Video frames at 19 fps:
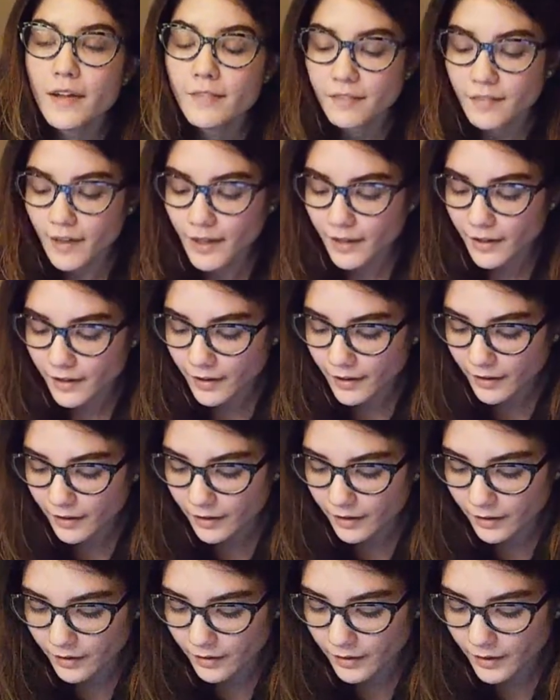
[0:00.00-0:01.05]
that
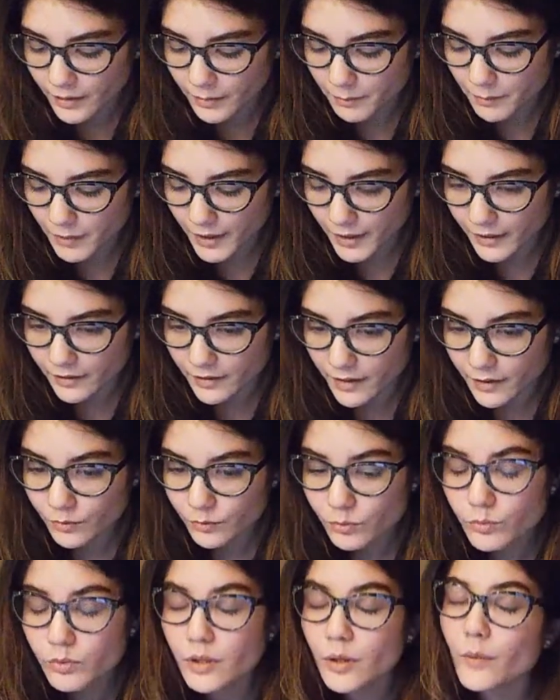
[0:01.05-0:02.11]
I made. I
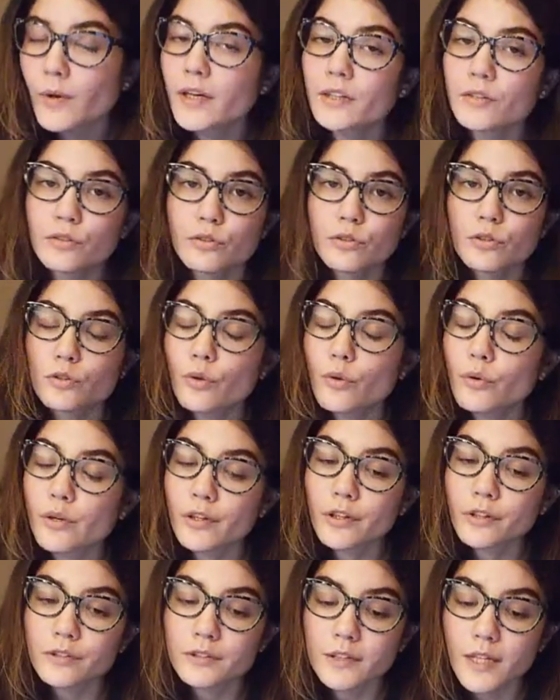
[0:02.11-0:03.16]
really want to do
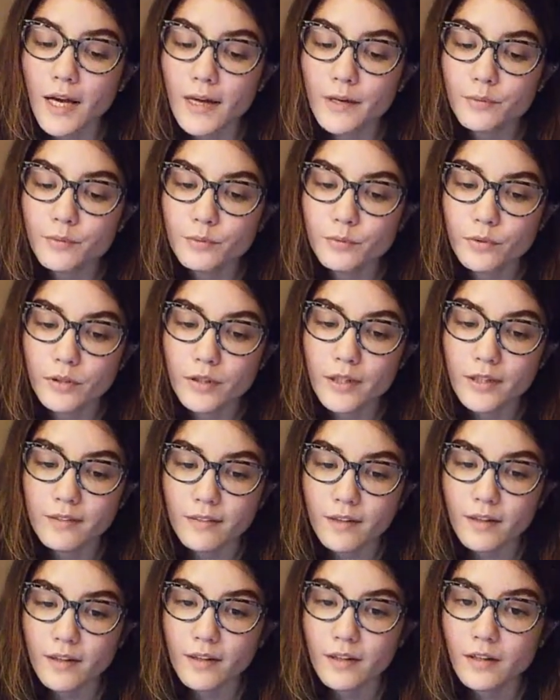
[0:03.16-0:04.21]
tutorials. I really
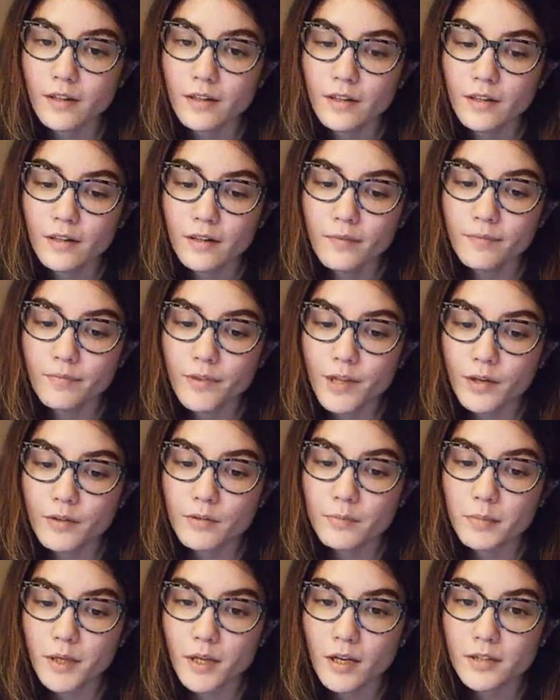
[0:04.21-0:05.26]
think that
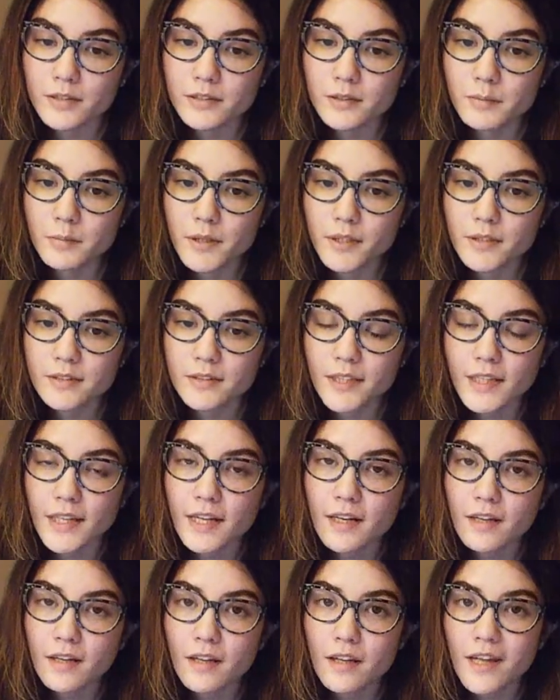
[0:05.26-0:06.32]
would be awesome because I
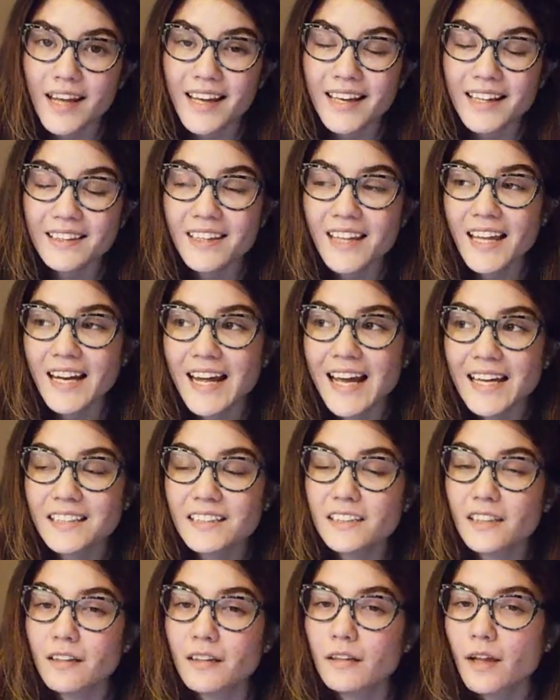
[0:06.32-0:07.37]
get that
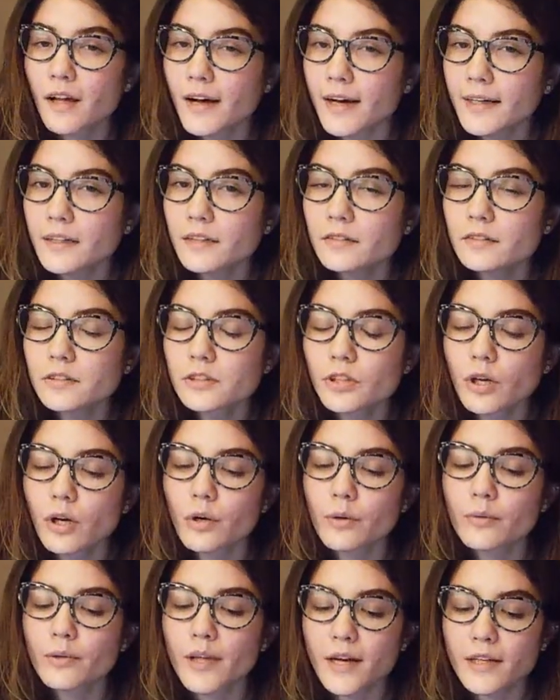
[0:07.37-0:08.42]
asked a lot. So
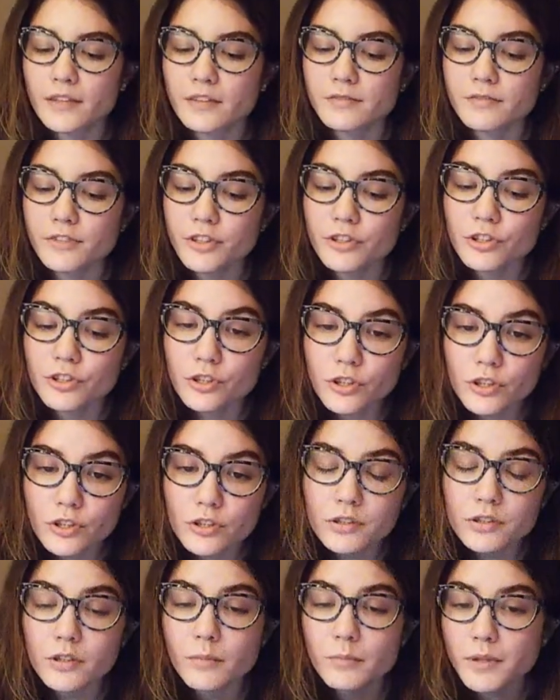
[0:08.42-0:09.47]
yes, for sure
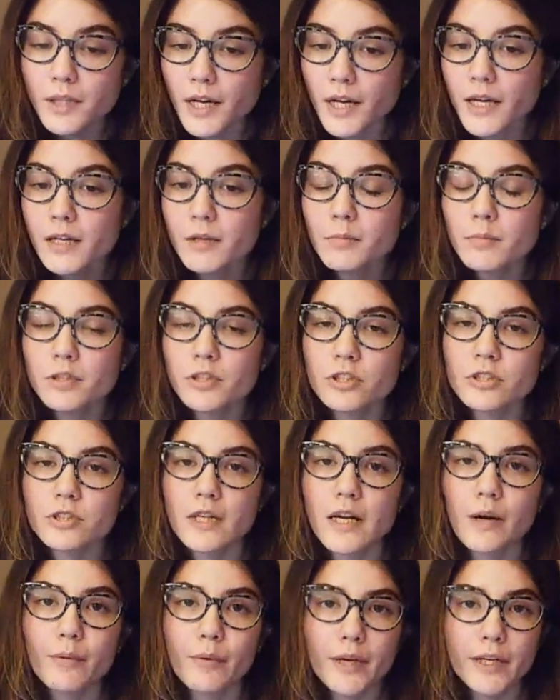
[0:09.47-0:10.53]
sometime, but just
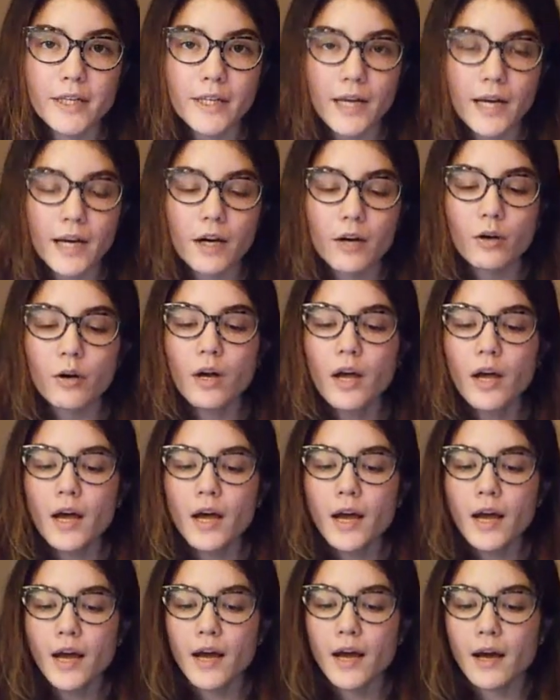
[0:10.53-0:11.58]
not right now.
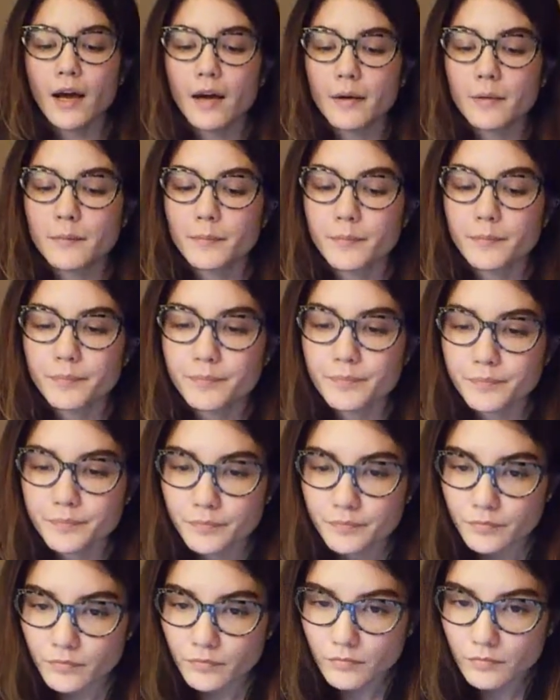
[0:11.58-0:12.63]

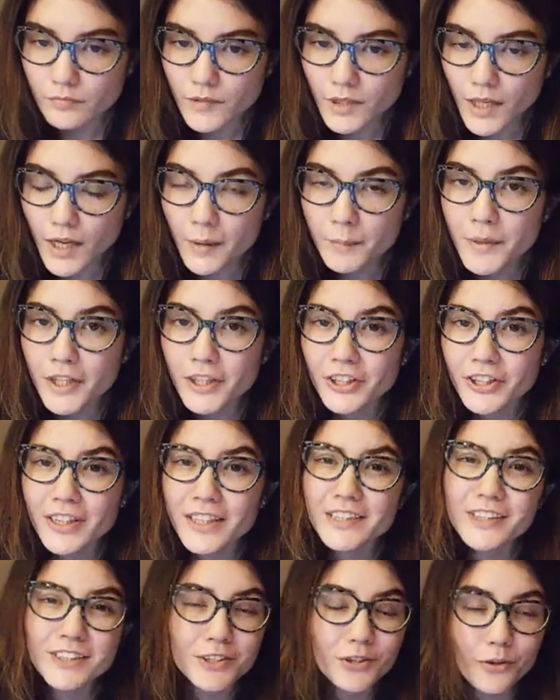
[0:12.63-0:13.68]
I'm not good
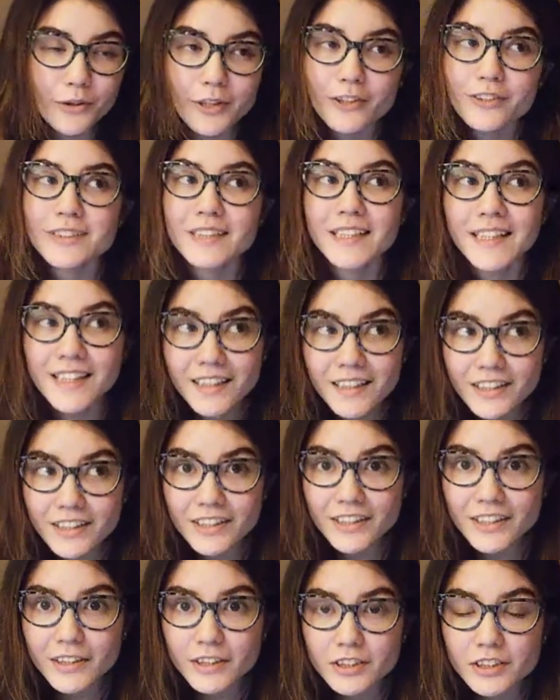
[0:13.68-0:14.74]
at tutorials
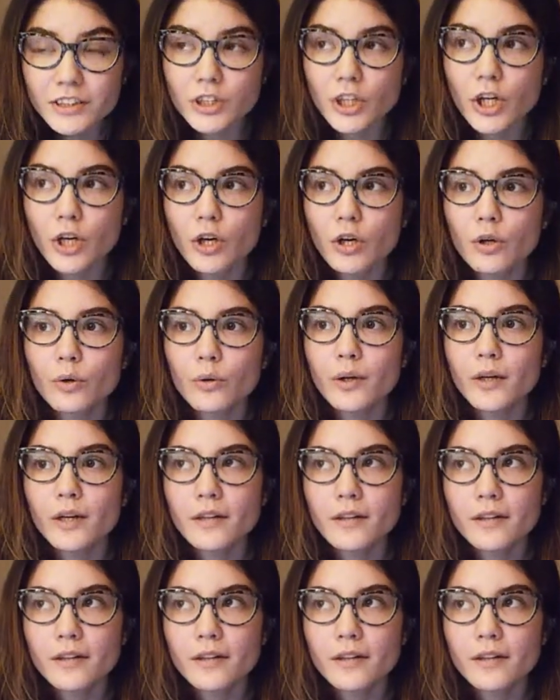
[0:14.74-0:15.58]
either, so,